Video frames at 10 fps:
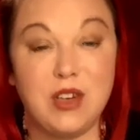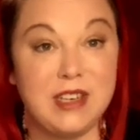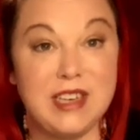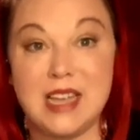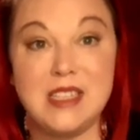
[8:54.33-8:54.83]

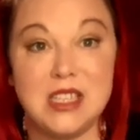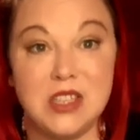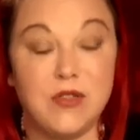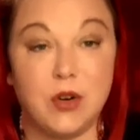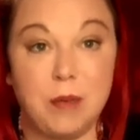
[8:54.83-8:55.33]

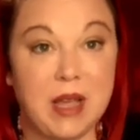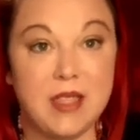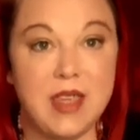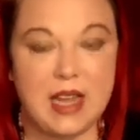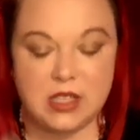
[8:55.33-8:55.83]
destined for big
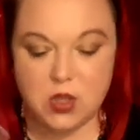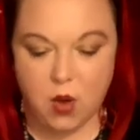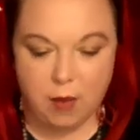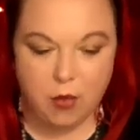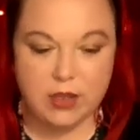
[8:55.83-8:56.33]
things. So
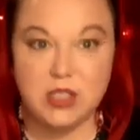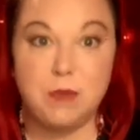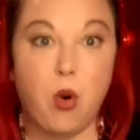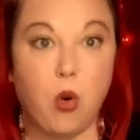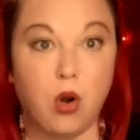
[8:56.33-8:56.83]
I'm going to
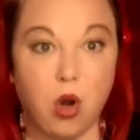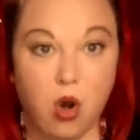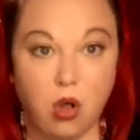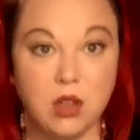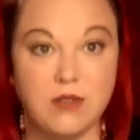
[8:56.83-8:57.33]
pour
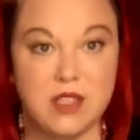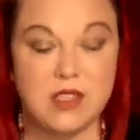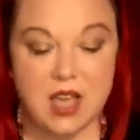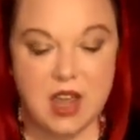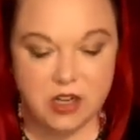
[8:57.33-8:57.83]
all of
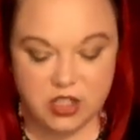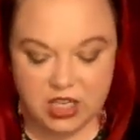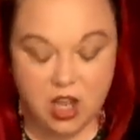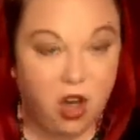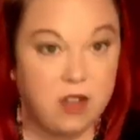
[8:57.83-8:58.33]
this
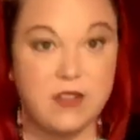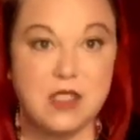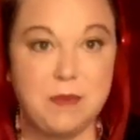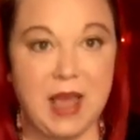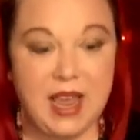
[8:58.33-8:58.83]
energy, all of this
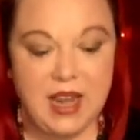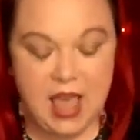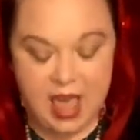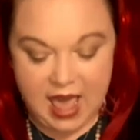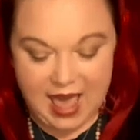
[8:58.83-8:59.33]
pain.
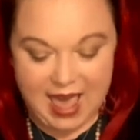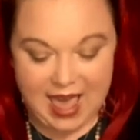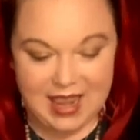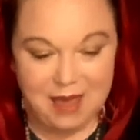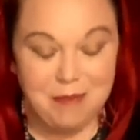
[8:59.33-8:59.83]

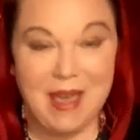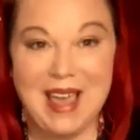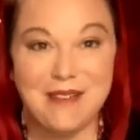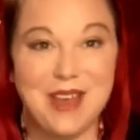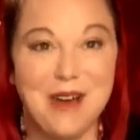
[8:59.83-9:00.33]
And it may
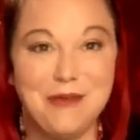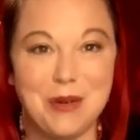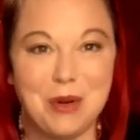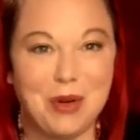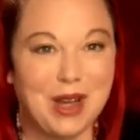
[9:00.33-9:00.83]
have come
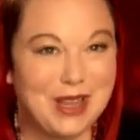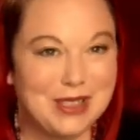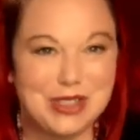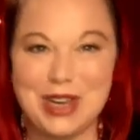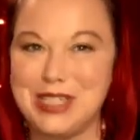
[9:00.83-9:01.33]
from a
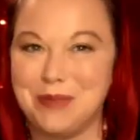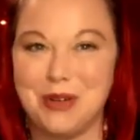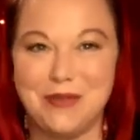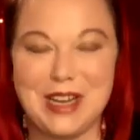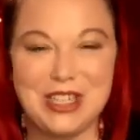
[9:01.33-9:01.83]
strange
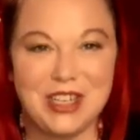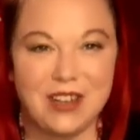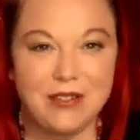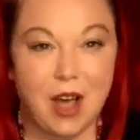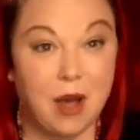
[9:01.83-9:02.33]
motivation
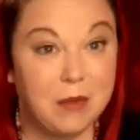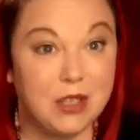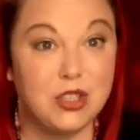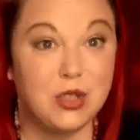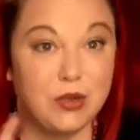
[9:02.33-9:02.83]
of, I'm going
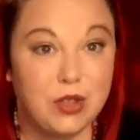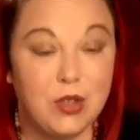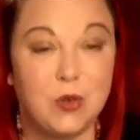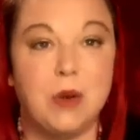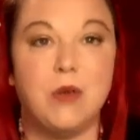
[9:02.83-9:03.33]
to show
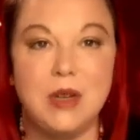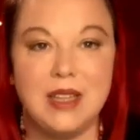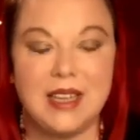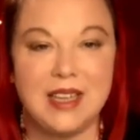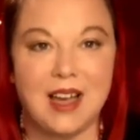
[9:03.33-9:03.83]
you, but
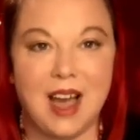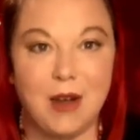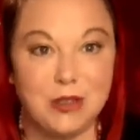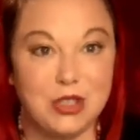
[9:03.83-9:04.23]
really I was